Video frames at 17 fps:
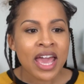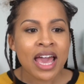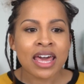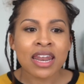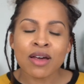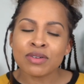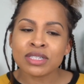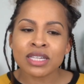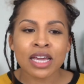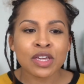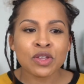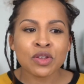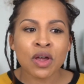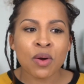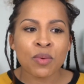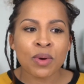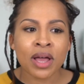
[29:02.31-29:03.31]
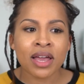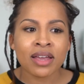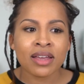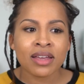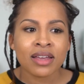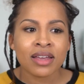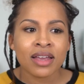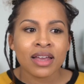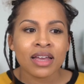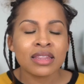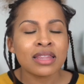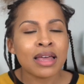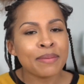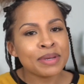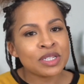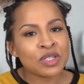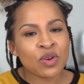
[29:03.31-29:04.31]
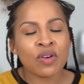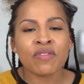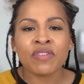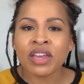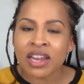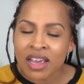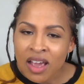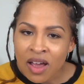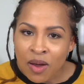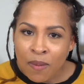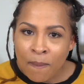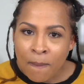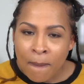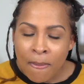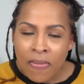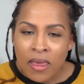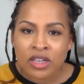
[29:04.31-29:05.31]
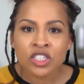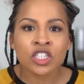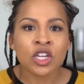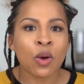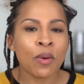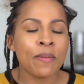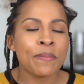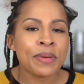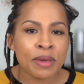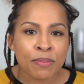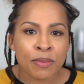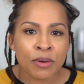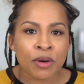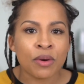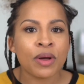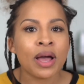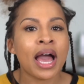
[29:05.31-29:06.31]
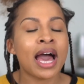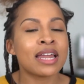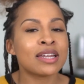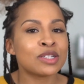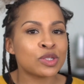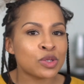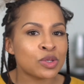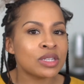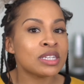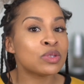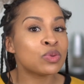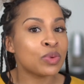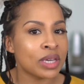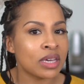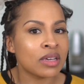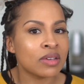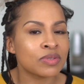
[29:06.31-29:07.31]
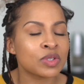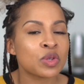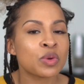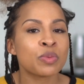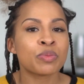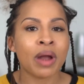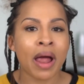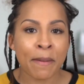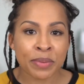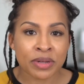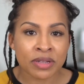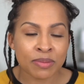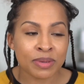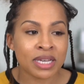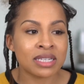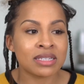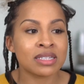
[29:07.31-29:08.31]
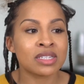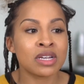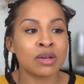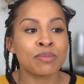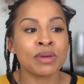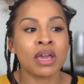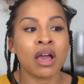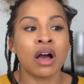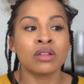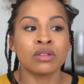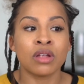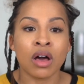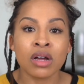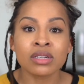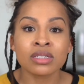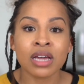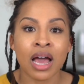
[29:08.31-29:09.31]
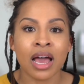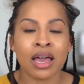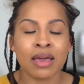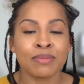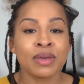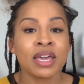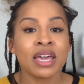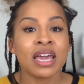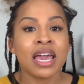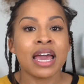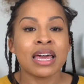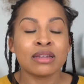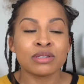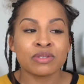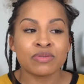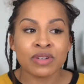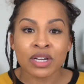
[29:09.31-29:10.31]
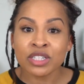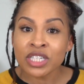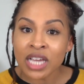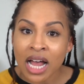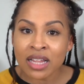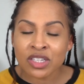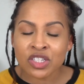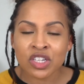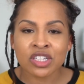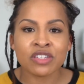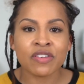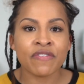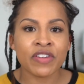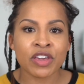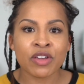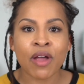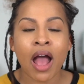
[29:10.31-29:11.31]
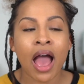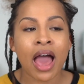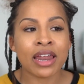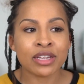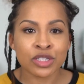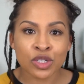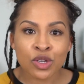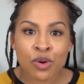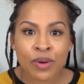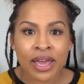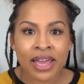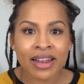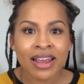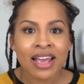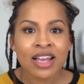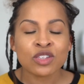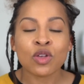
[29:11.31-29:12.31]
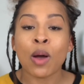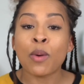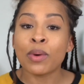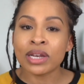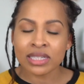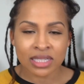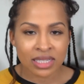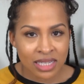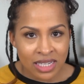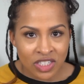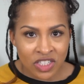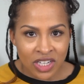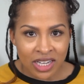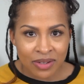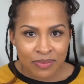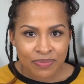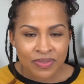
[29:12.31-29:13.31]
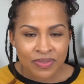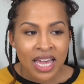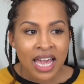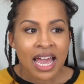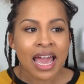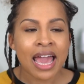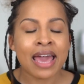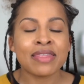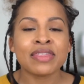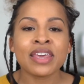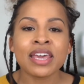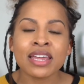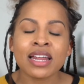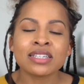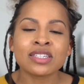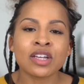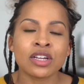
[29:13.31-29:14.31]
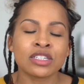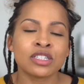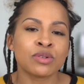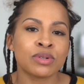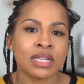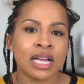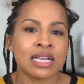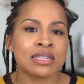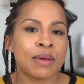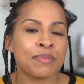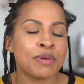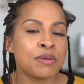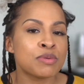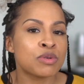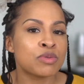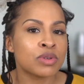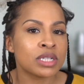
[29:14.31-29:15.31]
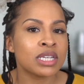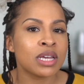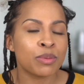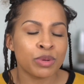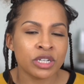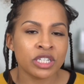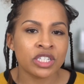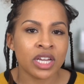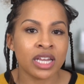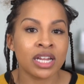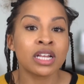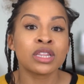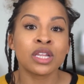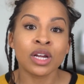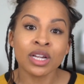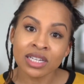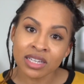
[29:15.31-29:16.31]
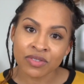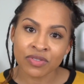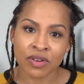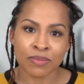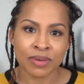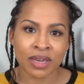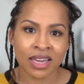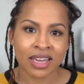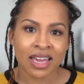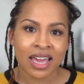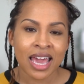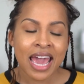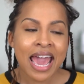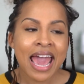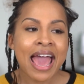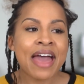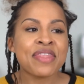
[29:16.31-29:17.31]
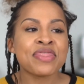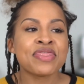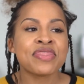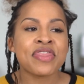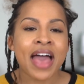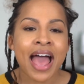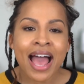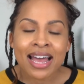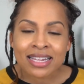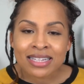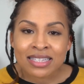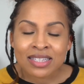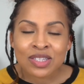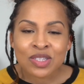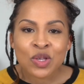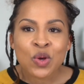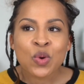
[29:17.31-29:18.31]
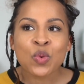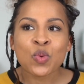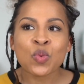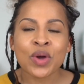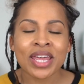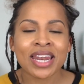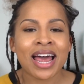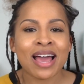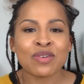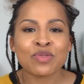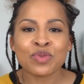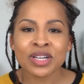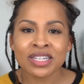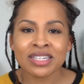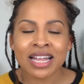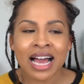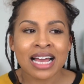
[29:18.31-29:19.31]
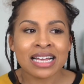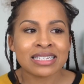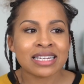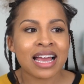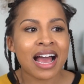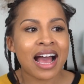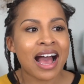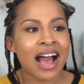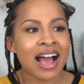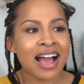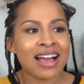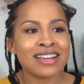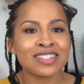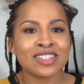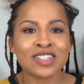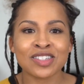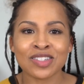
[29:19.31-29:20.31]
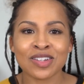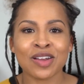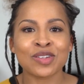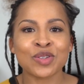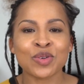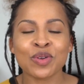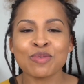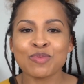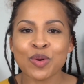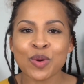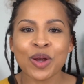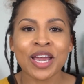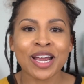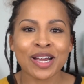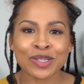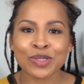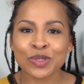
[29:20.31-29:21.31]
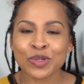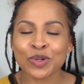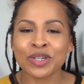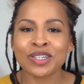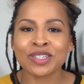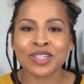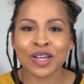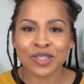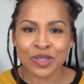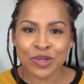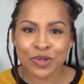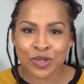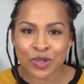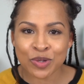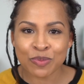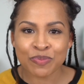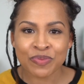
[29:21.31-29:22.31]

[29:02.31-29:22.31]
And I was like, you know what? Let me do a video showing people how to do these weaves properly, because it took me a long time and it was very challenging to figure out how to do it. So I wanted to teach it. And then I started to realize that people really appreciated learning from me. And that's when I realized I should start doing more hair tutorials on YouTube.